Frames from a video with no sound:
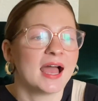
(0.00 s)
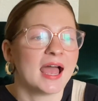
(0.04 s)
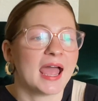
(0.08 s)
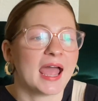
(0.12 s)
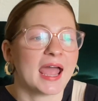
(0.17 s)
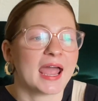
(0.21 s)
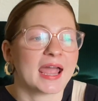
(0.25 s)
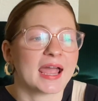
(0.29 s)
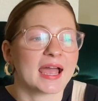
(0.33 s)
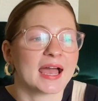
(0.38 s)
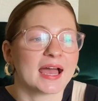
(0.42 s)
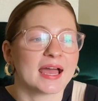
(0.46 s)

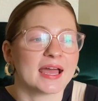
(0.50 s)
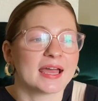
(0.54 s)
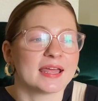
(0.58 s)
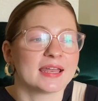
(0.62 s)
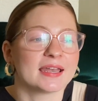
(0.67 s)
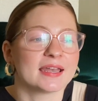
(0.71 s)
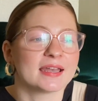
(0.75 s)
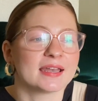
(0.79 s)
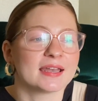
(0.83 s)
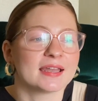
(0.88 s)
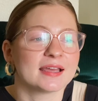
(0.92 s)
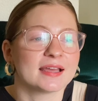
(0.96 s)

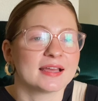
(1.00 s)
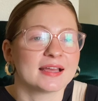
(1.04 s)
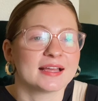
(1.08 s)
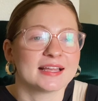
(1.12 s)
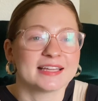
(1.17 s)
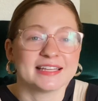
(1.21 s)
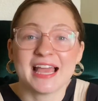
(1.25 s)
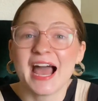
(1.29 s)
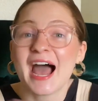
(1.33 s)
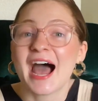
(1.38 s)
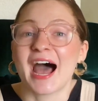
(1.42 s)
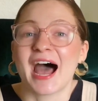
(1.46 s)
And
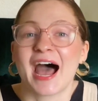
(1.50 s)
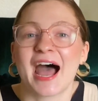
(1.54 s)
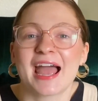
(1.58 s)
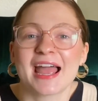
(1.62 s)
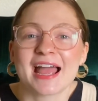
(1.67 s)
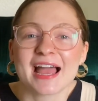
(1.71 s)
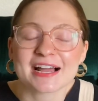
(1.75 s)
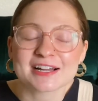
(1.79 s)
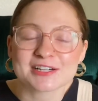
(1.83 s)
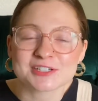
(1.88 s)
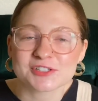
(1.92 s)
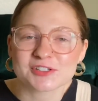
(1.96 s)
yeah, I
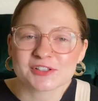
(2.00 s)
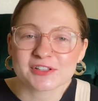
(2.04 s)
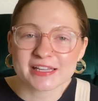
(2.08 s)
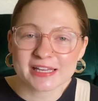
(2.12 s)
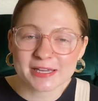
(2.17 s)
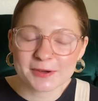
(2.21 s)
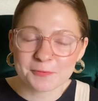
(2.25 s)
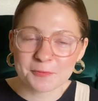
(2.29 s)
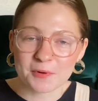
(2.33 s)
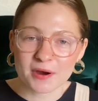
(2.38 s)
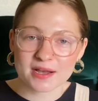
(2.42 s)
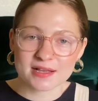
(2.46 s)
actually
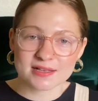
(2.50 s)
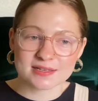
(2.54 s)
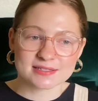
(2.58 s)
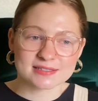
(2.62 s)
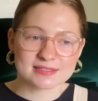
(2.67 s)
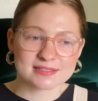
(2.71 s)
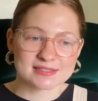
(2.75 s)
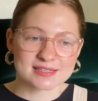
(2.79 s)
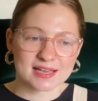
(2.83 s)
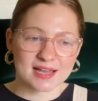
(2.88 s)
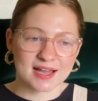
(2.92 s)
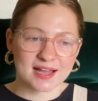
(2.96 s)

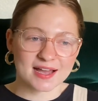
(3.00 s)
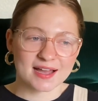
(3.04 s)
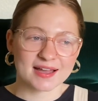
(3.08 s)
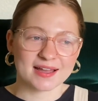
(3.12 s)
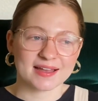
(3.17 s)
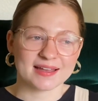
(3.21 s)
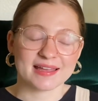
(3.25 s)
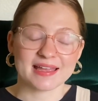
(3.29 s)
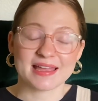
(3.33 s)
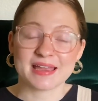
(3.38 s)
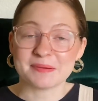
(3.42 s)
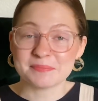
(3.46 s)
was
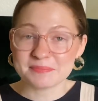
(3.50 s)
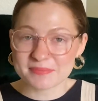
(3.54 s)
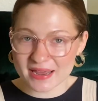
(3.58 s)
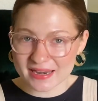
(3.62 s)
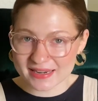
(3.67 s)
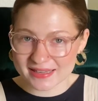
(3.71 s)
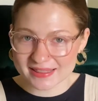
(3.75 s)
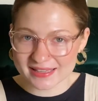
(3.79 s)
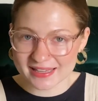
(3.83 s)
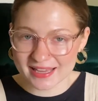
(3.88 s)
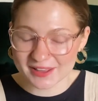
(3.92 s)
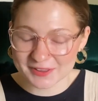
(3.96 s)
in bed
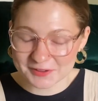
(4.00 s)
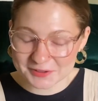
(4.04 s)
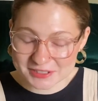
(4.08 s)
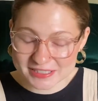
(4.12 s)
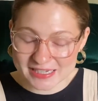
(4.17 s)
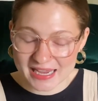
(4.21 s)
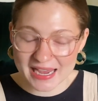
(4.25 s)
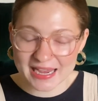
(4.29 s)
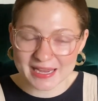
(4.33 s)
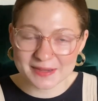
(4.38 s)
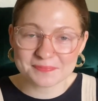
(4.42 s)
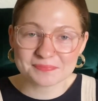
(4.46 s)
the other
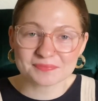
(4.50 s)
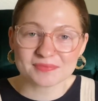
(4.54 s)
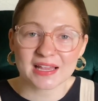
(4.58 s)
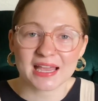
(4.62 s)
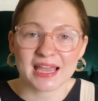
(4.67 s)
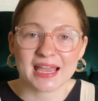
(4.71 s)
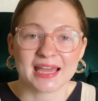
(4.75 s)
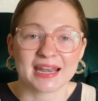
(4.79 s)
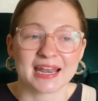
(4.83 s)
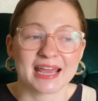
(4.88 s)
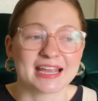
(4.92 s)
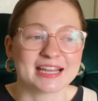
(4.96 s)
day
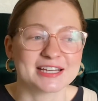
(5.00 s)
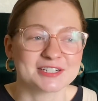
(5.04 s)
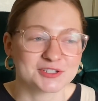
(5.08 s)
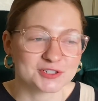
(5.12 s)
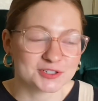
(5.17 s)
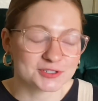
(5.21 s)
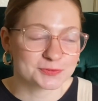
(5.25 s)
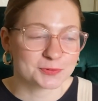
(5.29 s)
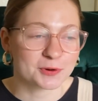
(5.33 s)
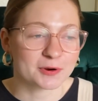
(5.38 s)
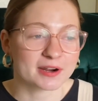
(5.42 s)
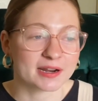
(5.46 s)
and I had
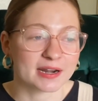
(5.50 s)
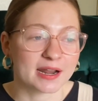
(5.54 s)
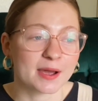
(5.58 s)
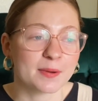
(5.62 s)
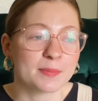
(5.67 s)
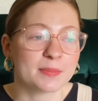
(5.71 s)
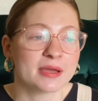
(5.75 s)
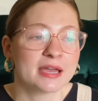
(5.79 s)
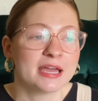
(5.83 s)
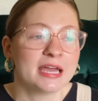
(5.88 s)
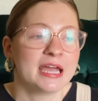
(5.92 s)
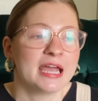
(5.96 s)
just woken
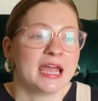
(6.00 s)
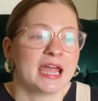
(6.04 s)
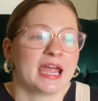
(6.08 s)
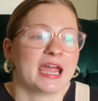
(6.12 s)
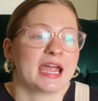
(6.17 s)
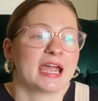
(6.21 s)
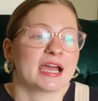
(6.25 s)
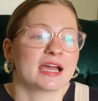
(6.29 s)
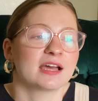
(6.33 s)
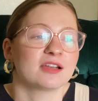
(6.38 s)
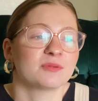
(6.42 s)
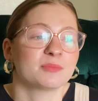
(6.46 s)
up,
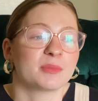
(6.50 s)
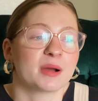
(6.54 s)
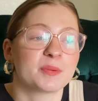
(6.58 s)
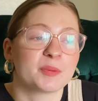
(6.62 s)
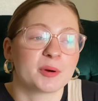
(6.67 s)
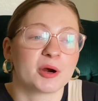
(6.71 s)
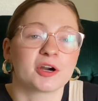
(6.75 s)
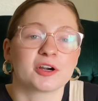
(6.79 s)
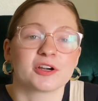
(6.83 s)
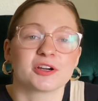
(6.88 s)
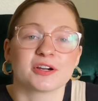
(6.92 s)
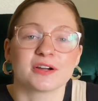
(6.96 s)
and my
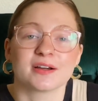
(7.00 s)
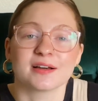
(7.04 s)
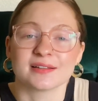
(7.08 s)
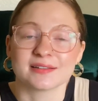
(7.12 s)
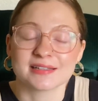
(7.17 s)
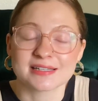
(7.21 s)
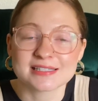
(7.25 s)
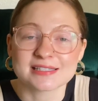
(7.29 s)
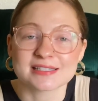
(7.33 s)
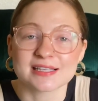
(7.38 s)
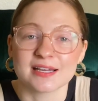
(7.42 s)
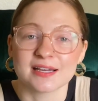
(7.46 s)
partner
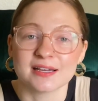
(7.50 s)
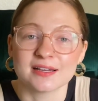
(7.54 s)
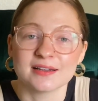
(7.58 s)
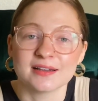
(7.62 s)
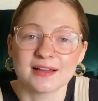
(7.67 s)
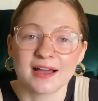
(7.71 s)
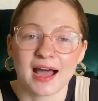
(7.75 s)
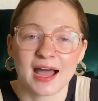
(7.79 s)
Alyssa,